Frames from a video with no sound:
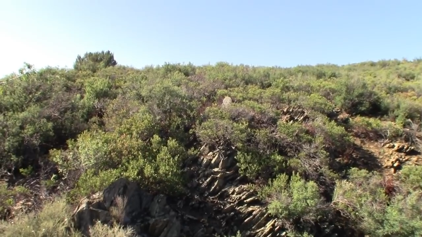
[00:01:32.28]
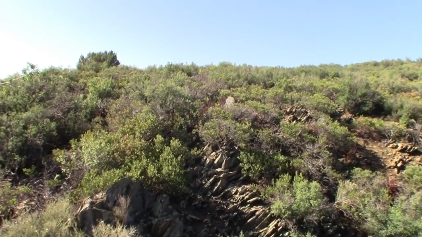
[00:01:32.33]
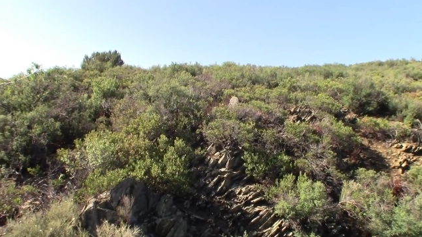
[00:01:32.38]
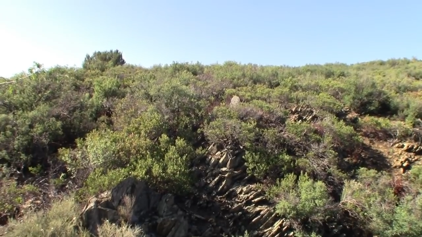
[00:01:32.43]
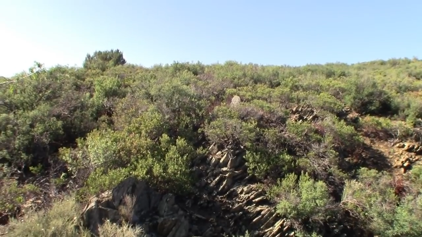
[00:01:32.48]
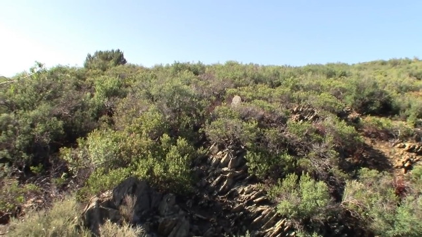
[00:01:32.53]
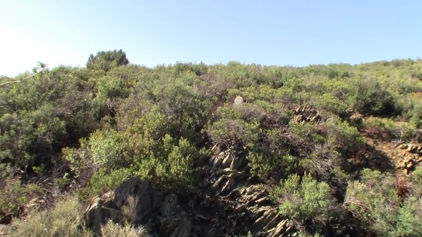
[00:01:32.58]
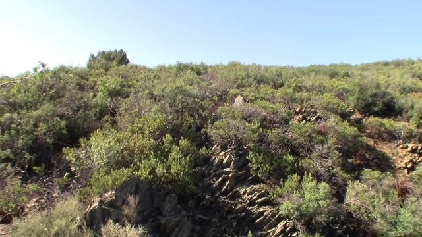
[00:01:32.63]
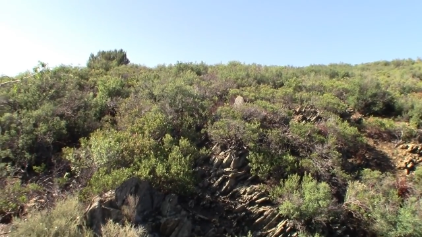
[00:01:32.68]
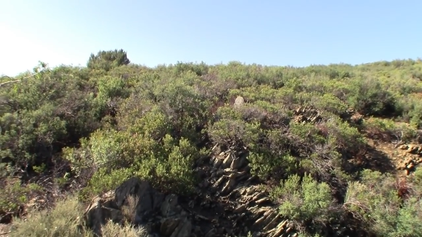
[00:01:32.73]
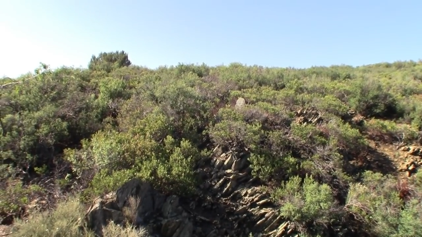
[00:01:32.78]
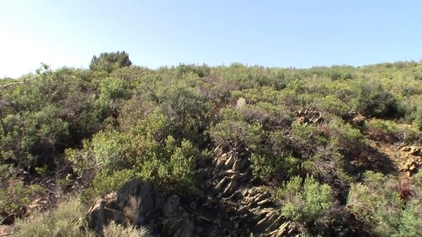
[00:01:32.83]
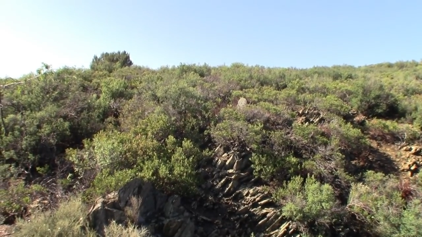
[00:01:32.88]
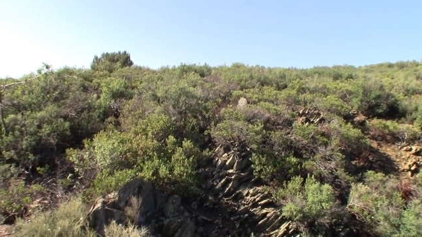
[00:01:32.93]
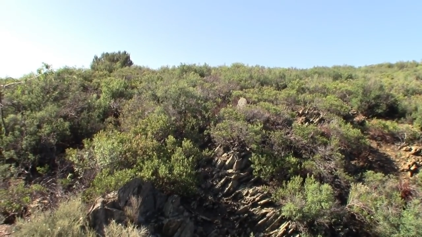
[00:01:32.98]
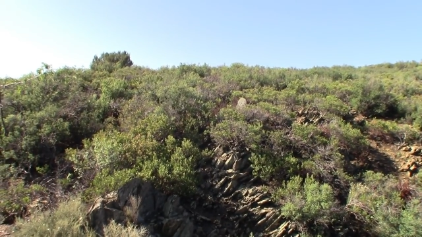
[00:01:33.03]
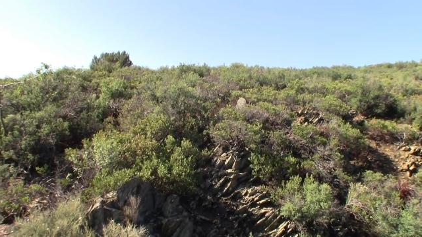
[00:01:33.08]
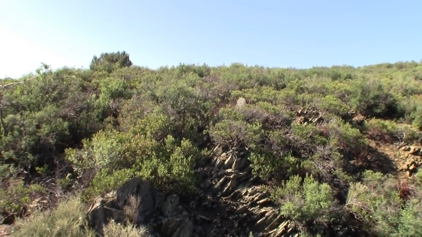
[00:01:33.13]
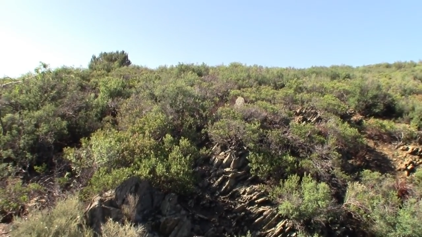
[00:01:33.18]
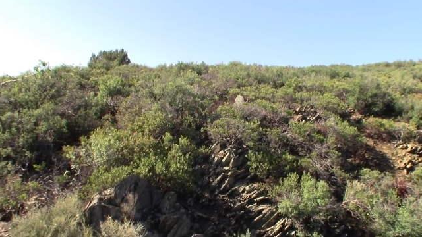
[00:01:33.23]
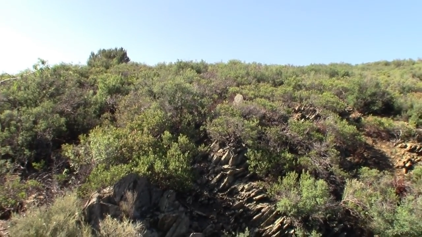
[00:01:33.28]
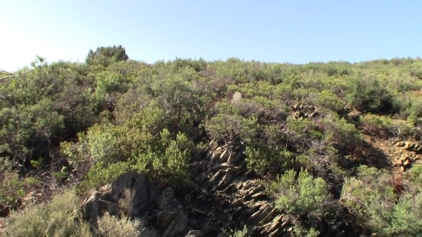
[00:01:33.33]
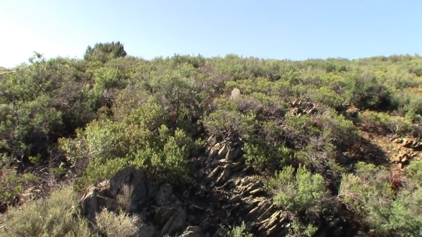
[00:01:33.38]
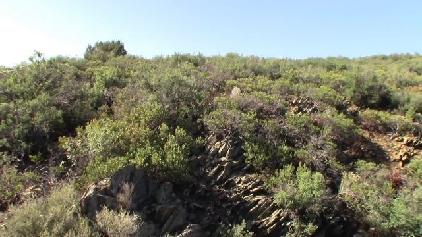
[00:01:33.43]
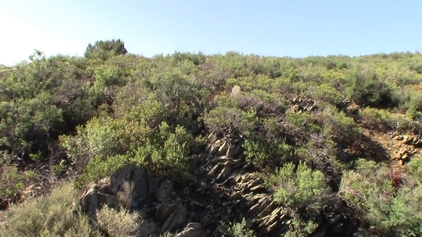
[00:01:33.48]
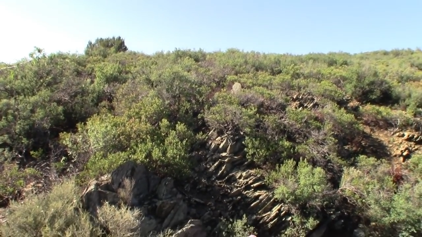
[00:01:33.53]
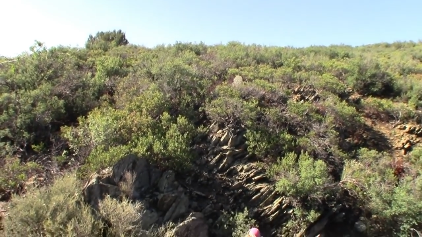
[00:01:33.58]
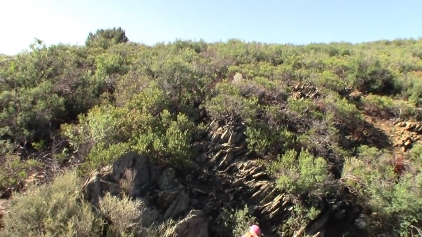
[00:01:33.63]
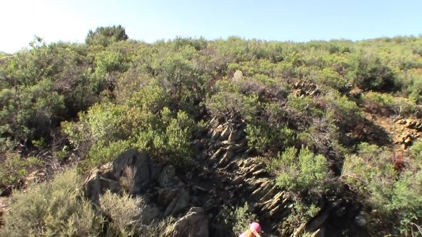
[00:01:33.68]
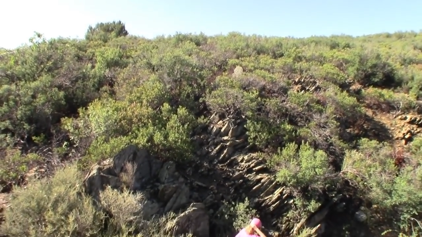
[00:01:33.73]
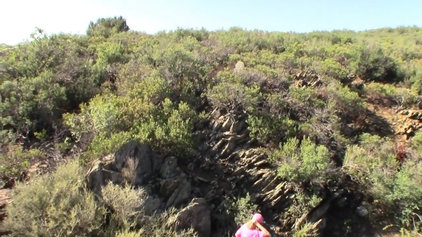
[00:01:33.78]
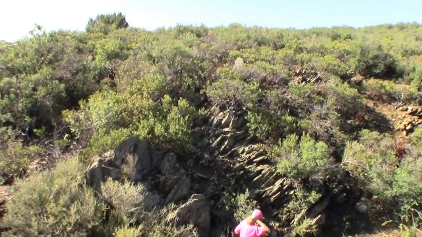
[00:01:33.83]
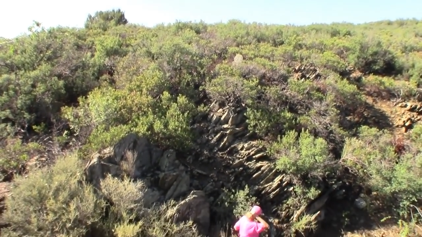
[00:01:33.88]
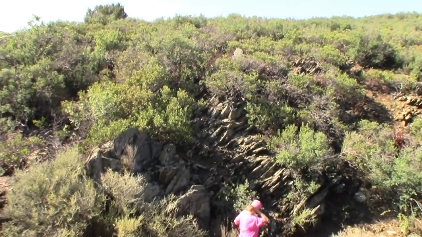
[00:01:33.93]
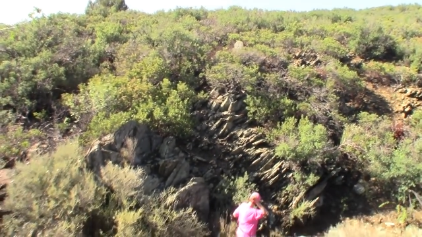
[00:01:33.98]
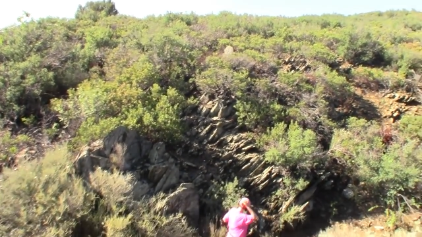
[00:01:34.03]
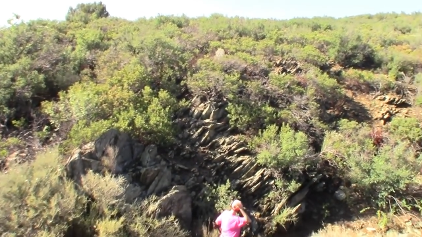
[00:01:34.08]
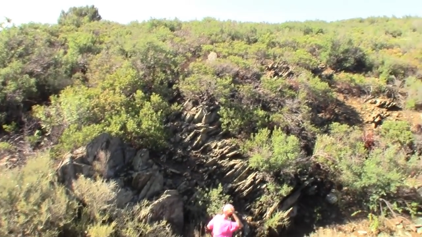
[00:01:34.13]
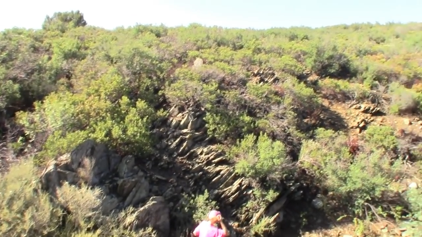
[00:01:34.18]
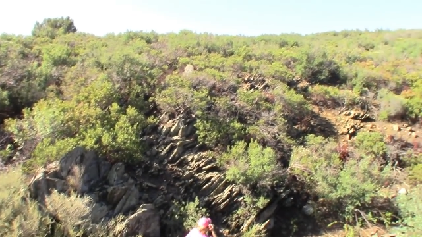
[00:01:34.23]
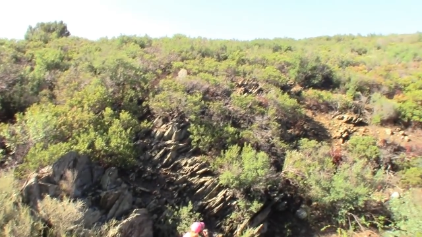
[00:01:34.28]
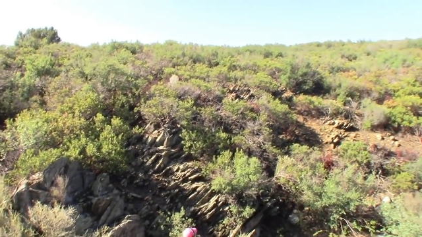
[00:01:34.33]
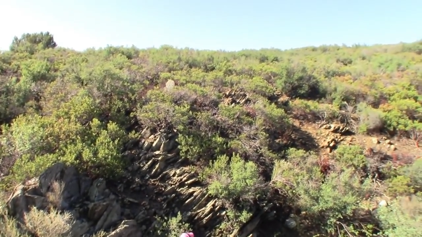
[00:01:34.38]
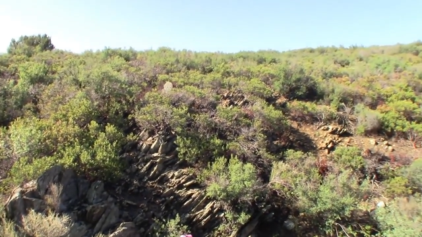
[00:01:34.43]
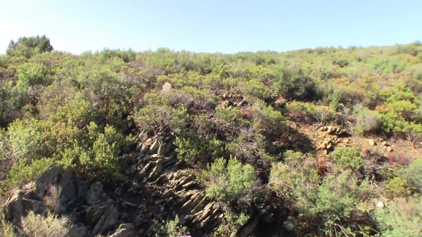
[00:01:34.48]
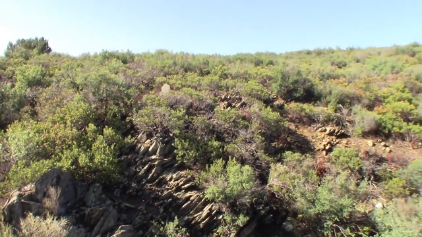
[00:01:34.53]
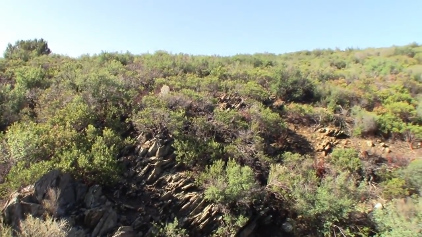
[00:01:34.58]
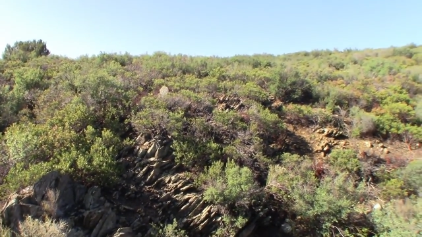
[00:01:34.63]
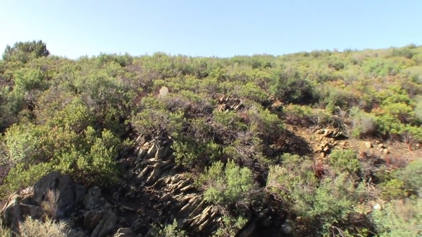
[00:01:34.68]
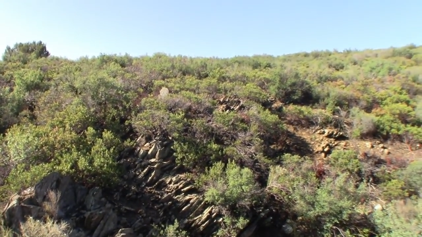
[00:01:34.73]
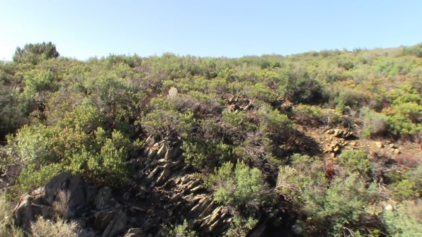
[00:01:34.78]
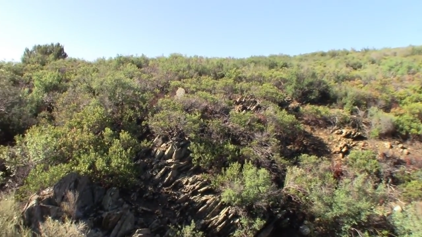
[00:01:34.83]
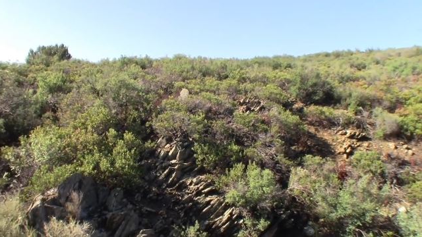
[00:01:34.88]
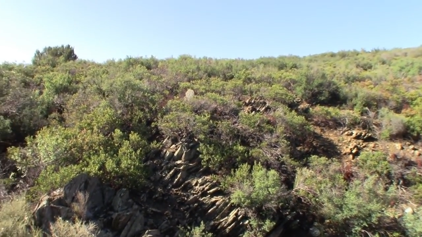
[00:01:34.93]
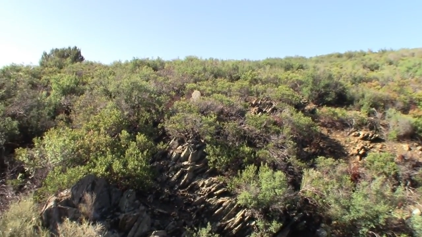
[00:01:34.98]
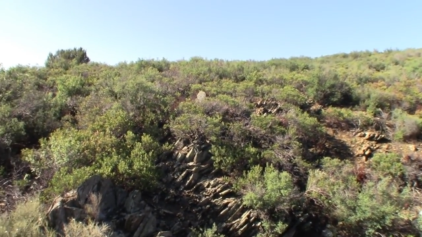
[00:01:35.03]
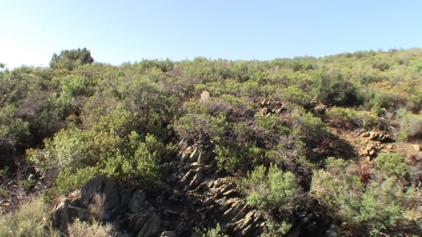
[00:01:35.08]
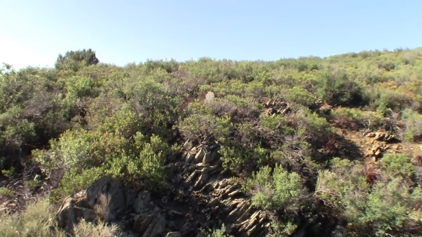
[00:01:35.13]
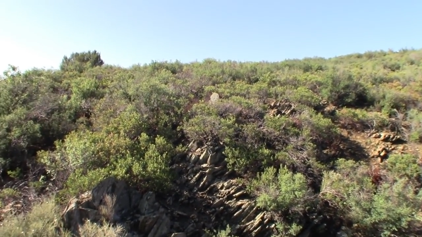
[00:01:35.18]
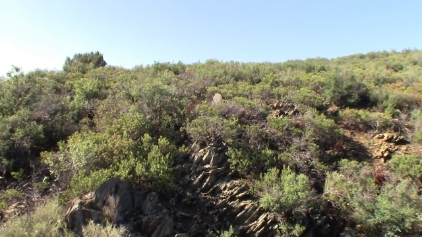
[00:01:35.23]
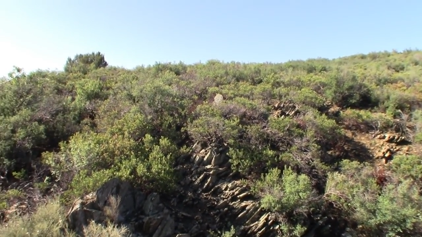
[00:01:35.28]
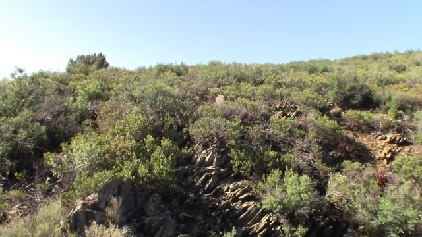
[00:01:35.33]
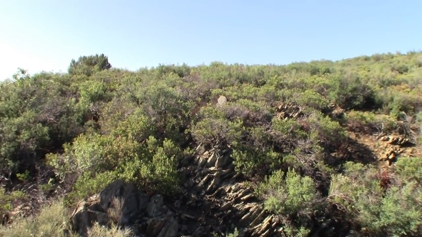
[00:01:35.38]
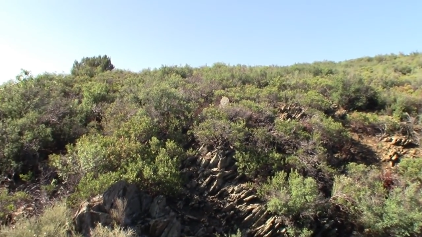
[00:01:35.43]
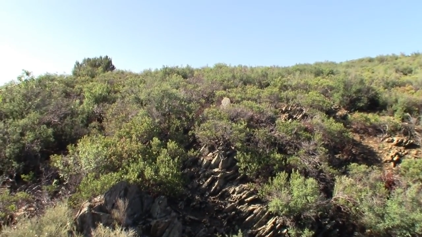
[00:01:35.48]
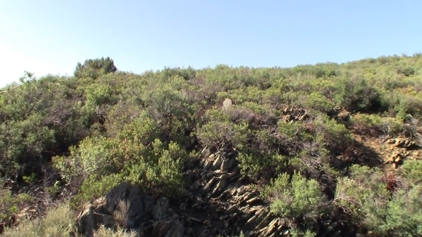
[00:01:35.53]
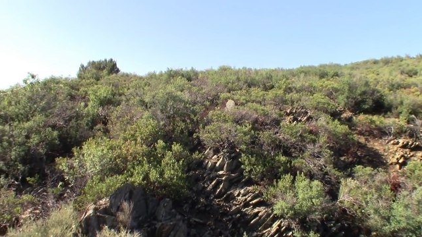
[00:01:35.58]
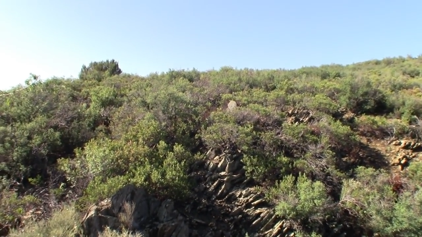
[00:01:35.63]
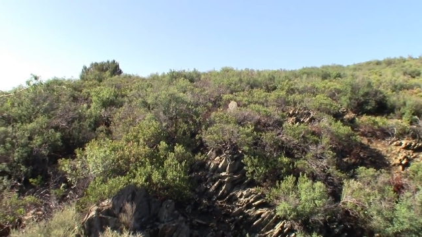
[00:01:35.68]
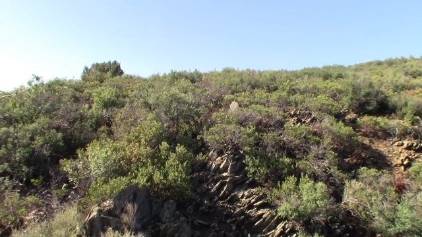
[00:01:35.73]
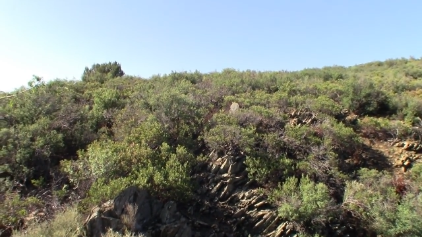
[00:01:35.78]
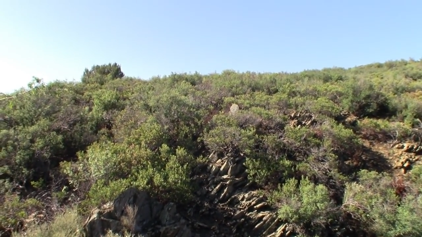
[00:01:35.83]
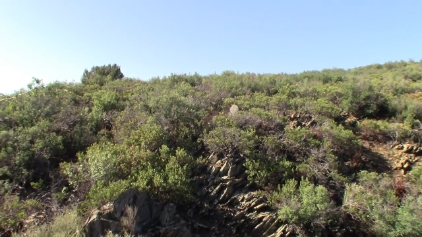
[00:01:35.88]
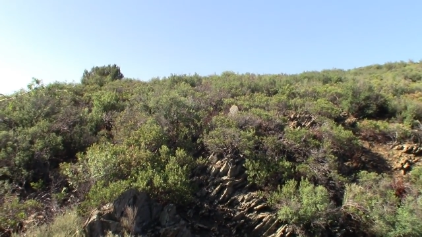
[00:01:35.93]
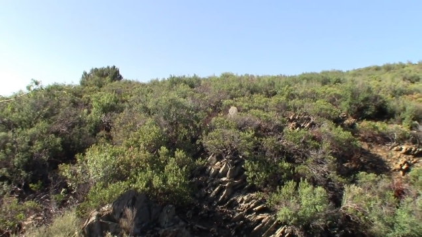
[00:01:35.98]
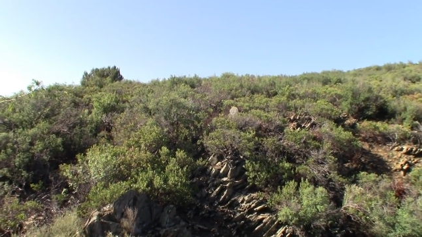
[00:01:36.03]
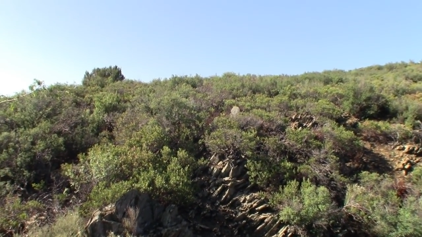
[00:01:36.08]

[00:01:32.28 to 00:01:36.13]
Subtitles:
No face is visible, so there are no lips to read.